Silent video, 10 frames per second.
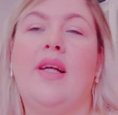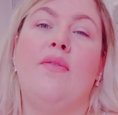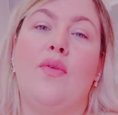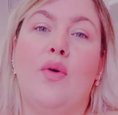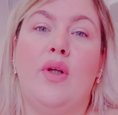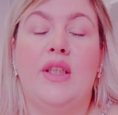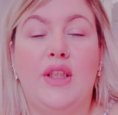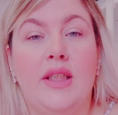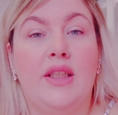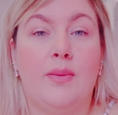even though you
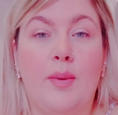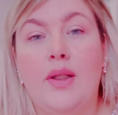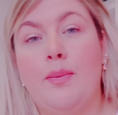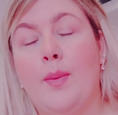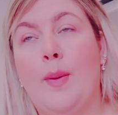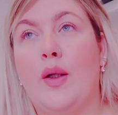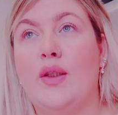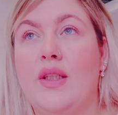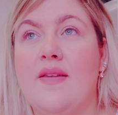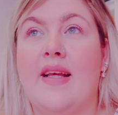change the body proportions,